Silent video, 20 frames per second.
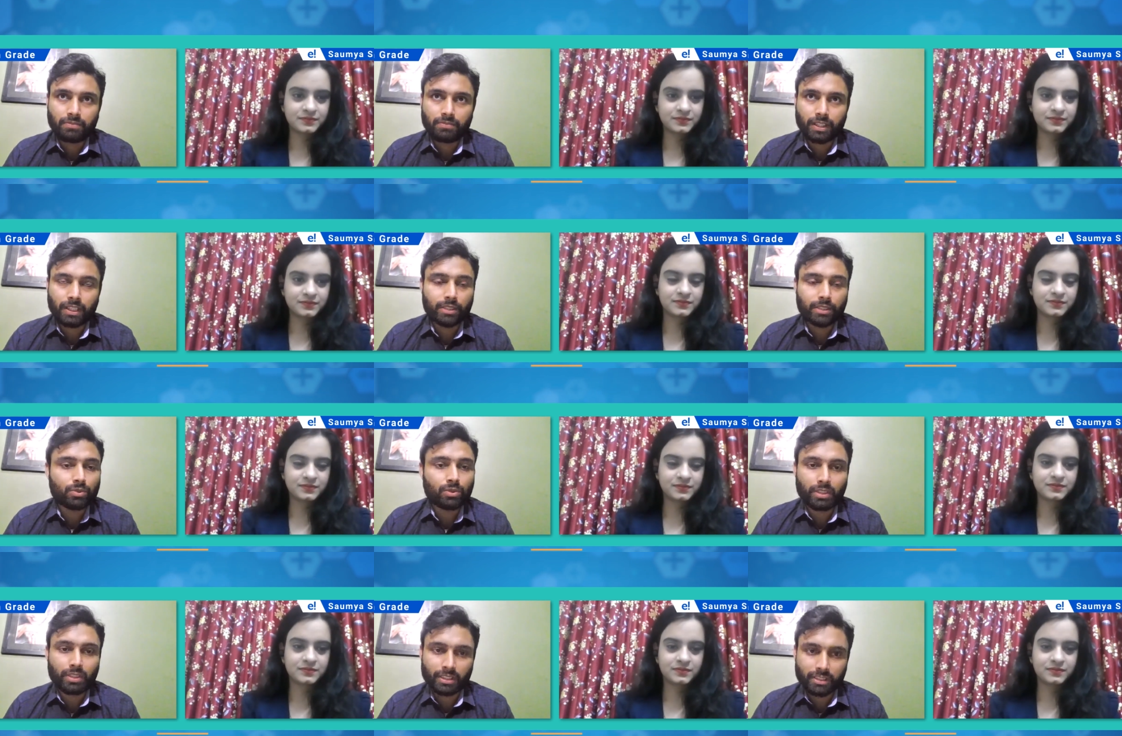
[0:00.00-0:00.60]

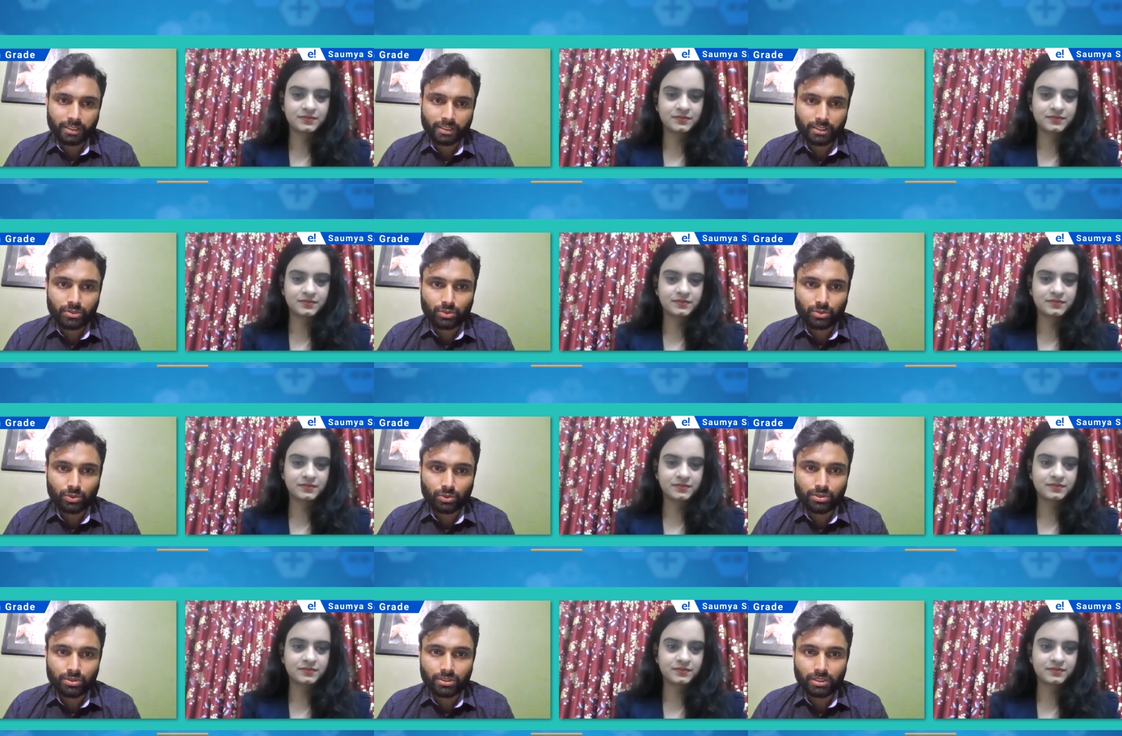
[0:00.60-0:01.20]
Speaker 1: enrolled in this
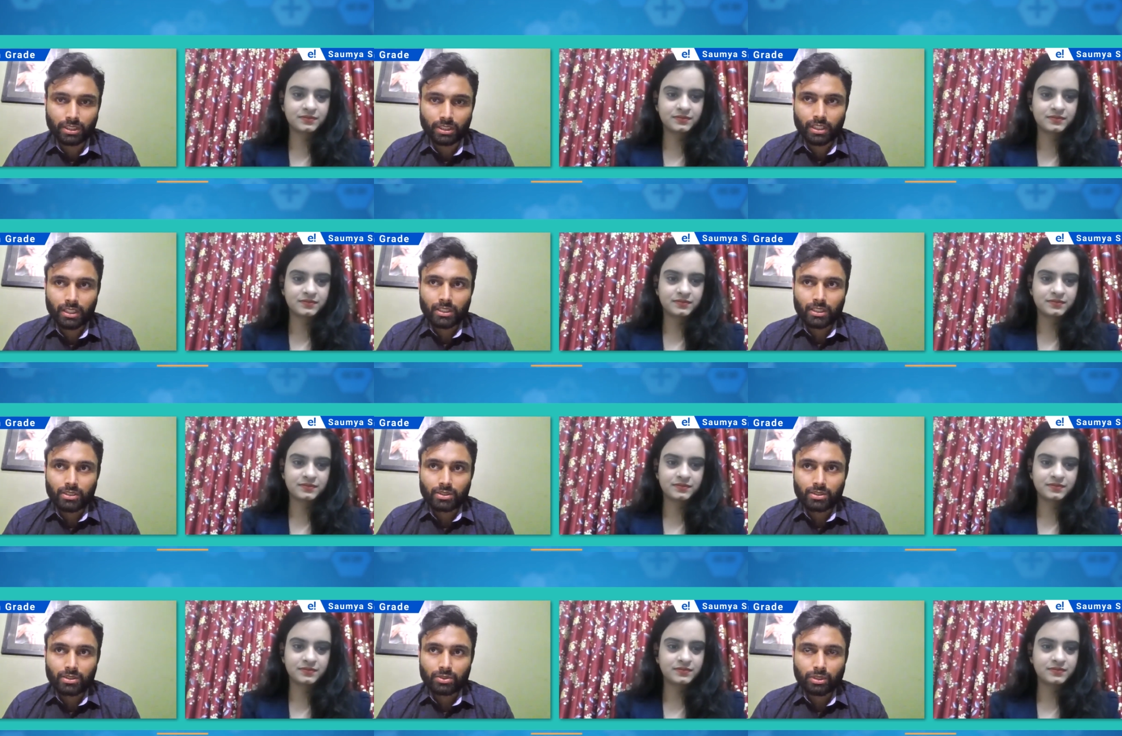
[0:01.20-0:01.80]
course.
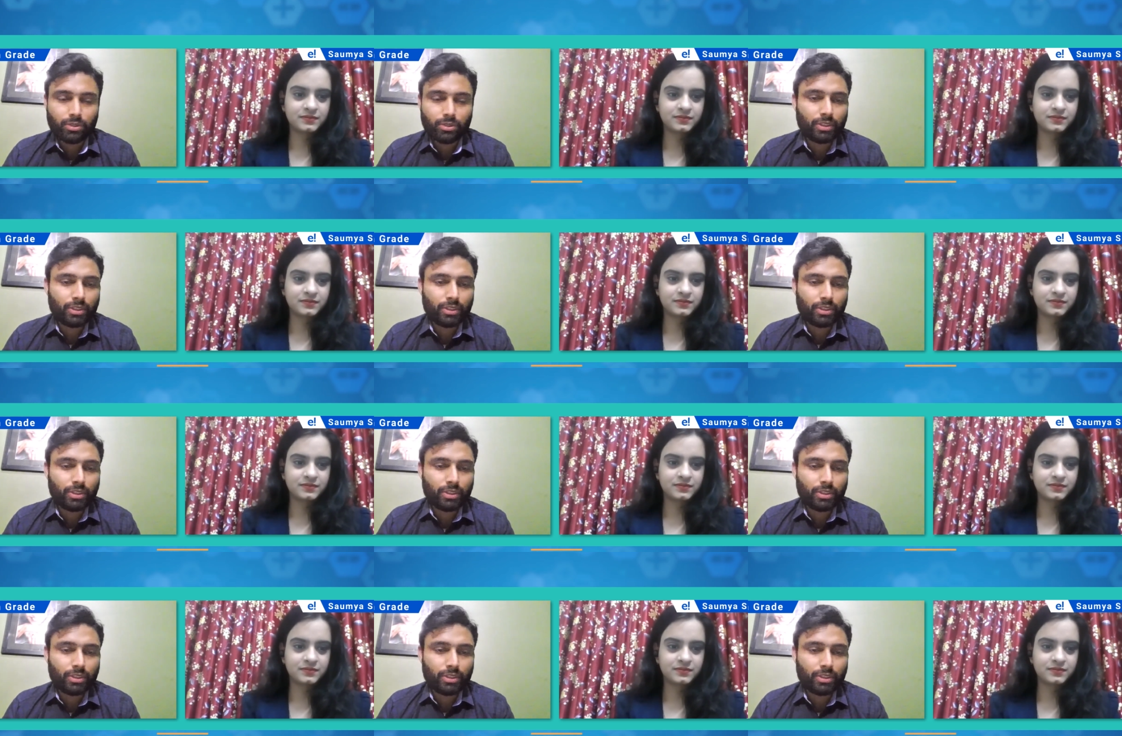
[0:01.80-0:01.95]
So